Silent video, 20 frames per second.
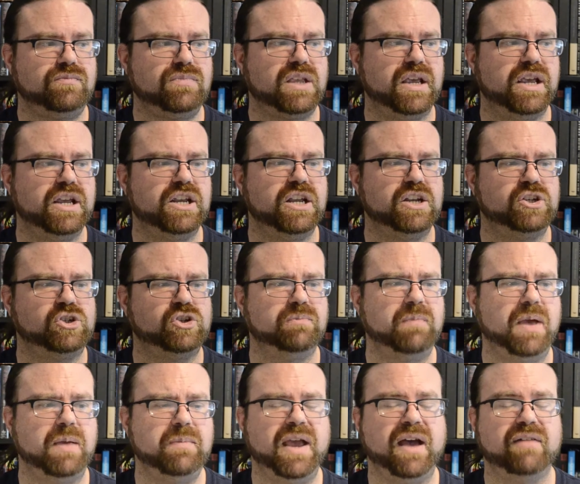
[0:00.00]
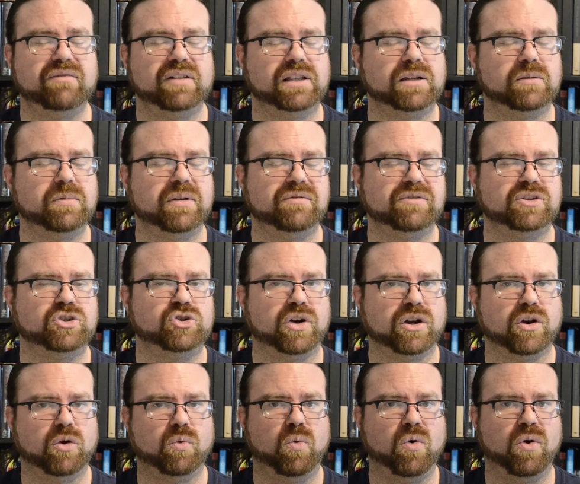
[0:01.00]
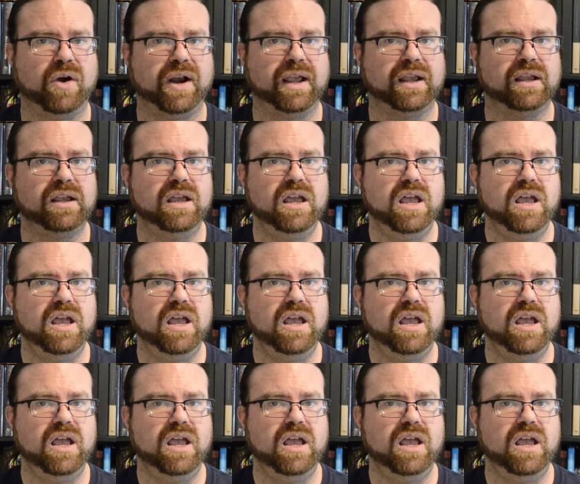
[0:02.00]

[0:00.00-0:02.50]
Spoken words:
it should maybe have a little bit of a trigger warning.